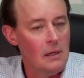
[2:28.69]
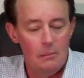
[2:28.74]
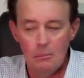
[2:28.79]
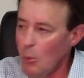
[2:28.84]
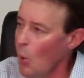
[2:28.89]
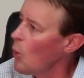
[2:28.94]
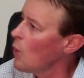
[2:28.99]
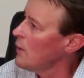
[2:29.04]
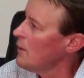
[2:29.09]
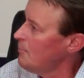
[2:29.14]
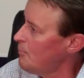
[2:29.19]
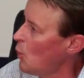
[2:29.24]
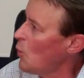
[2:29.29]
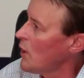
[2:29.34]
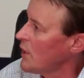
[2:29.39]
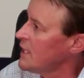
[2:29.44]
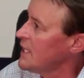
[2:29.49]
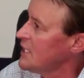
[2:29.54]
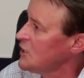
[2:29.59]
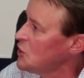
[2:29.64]
more
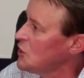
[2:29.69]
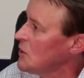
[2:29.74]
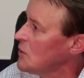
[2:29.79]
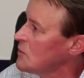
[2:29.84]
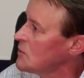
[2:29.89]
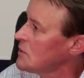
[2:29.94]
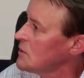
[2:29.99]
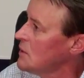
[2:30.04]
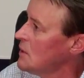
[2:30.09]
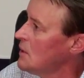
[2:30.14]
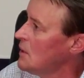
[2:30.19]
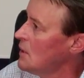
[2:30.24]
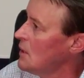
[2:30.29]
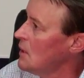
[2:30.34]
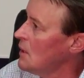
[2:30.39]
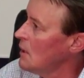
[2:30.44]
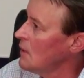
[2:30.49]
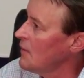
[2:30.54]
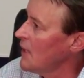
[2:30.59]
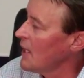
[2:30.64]
important issues
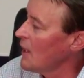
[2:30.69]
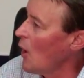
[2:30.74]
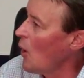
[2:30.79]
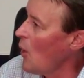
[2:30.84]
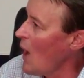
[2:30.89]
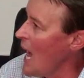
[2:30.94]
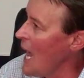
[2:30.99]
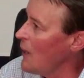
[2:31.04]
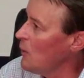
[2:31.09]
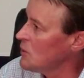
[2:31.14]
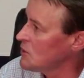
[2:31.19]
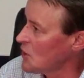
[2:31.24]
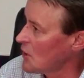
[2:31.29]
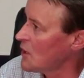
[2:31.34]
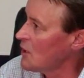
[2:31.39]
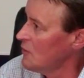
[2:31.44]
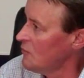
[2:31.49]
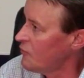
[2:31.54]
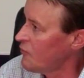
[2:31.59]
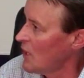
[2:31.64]
that Ohioans are
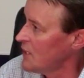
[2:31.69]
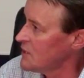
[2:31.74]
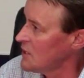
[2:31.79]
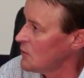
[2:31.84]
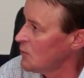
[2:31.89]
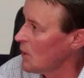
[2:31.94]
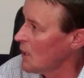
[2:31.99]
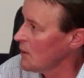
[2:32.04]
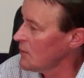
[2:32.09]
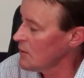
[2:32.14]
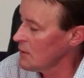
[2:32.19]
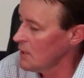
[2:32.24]
confronted with.